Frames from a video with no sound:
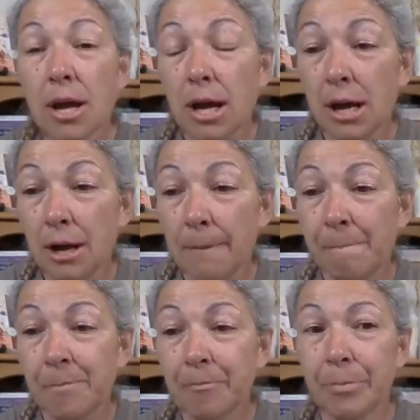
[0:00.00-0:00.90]

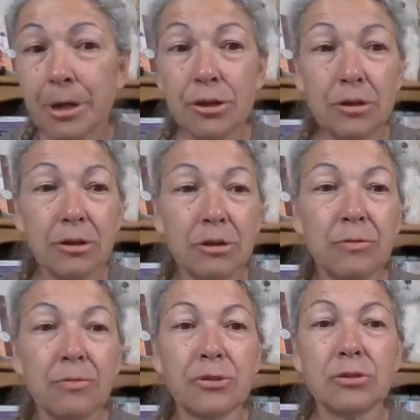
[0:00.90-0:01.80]
But
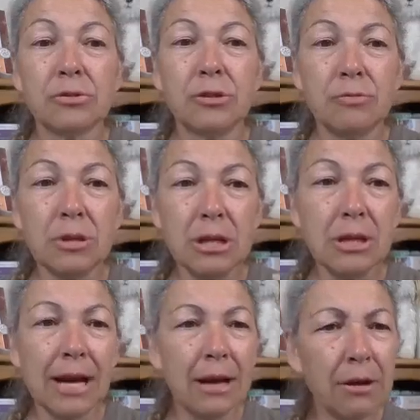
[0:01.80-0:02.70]
you
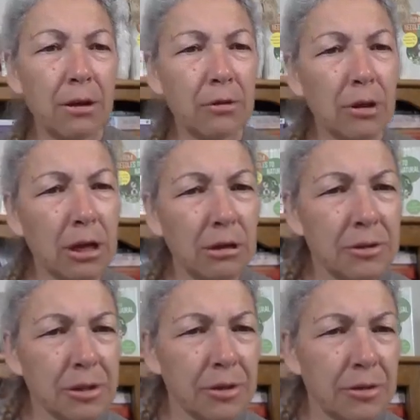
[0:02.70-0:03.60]
need, how
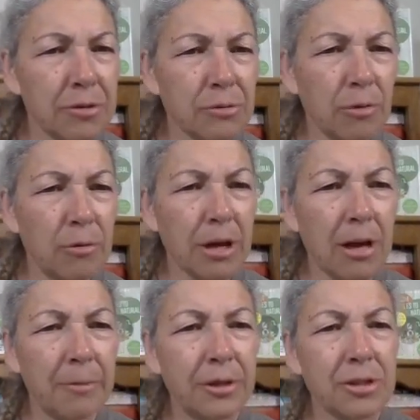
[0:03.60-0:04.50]
is a seroma
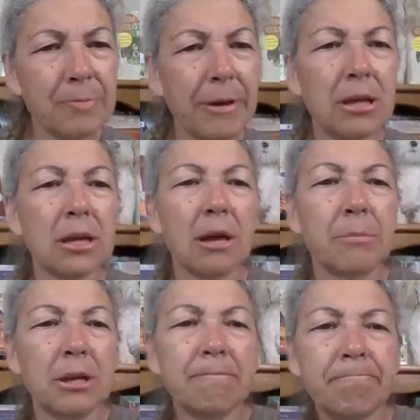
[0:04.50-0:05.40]
common in spay? It can
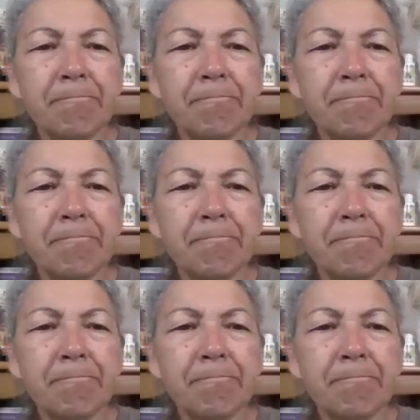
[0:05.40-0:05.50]
be.